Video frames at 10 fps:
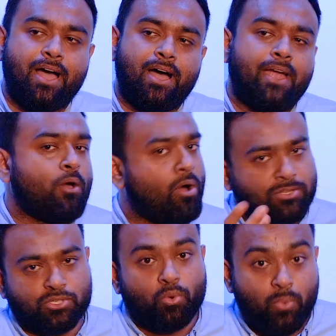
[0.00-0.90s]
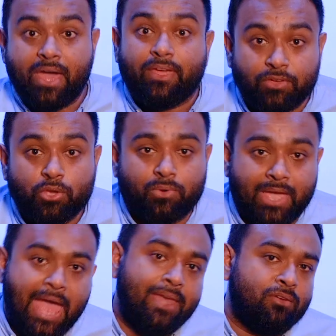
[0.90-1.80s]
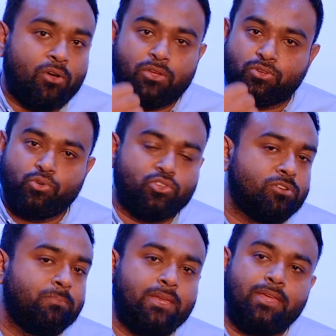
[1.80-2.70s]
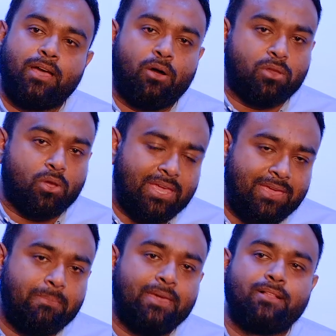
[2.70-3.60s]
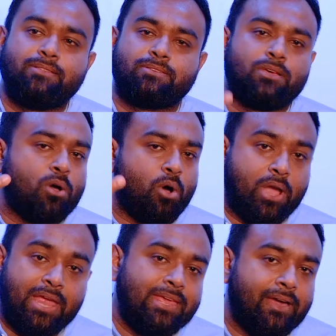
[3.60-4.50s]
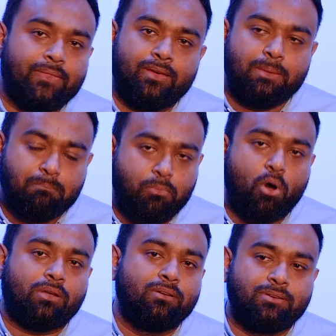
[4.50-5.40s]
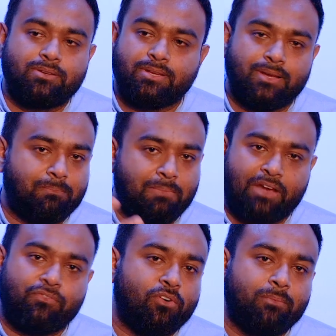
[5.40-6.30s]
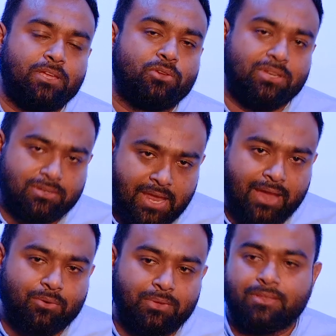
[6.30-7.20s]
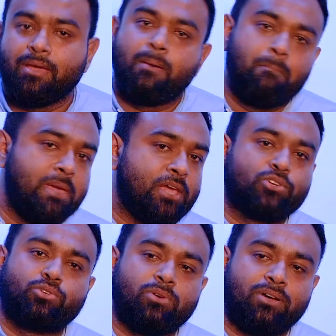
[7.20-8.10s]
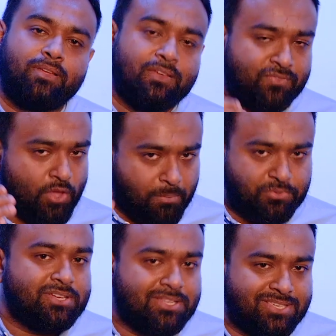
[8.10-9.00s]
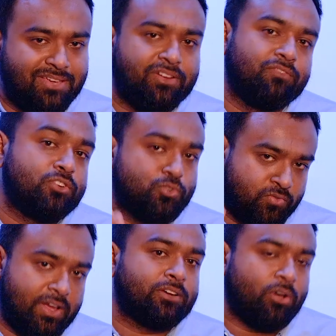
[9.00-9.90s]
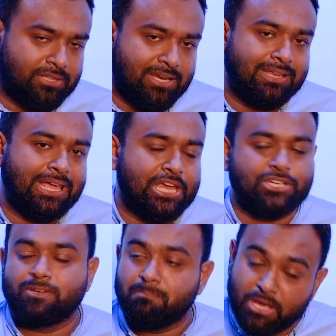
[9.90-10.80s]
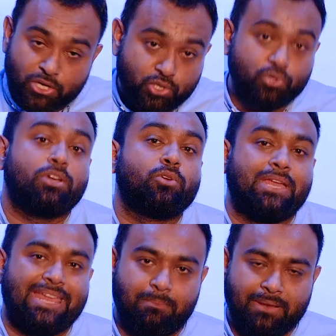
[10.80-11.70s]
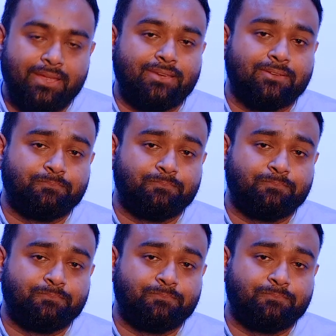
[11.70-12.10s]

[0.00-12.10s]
And also wherever you can, on your social media, on your emails, or any other important platform that you interact with, make sure if the option is given for two-factor authentication, make sure you enable it.